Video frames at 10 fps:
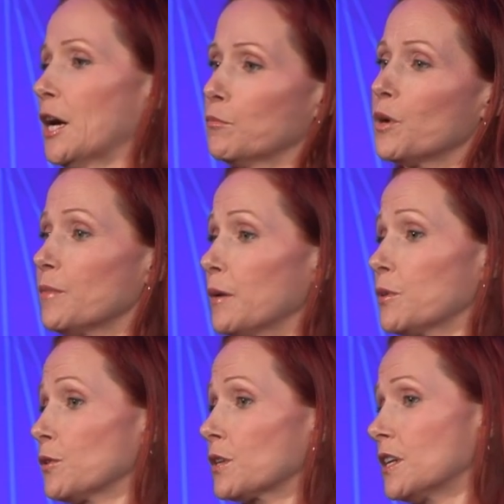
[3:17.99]
We might be
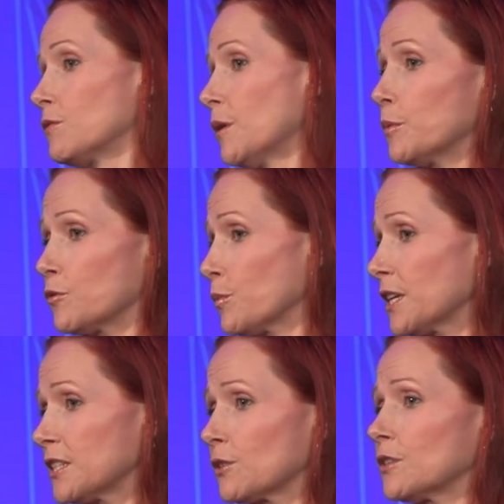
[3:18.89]
looking at a rip and
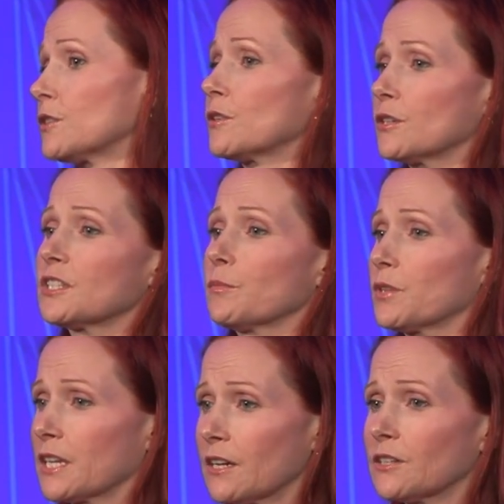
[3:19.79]
replace order or
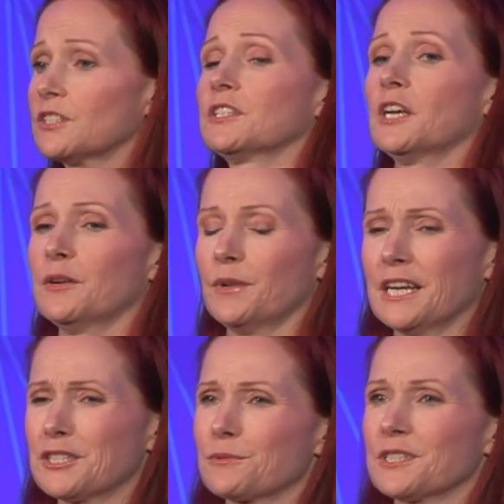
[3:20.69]
something else. And my
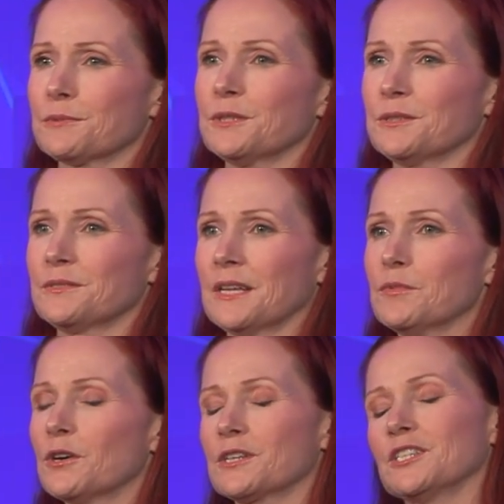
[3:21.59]
answer was, well, I'm
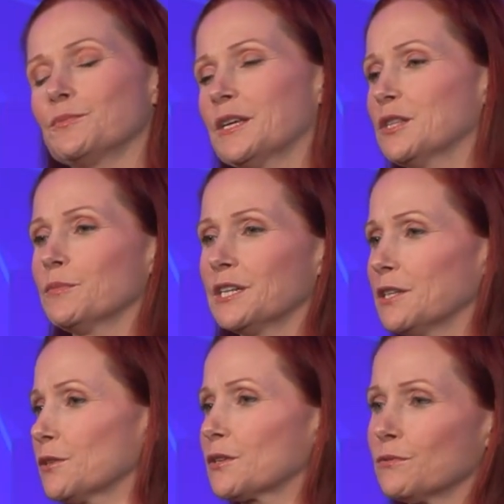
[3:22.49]
not going to spend the money
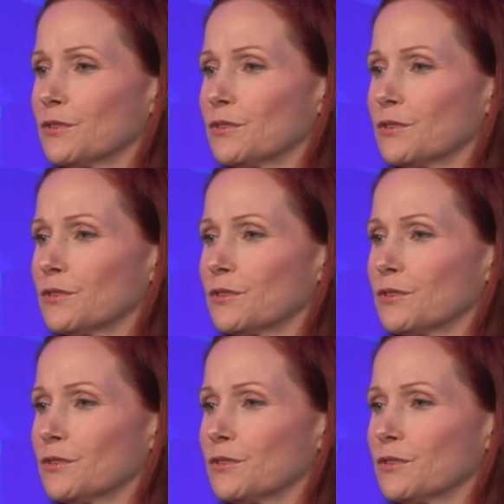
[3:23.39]
looking for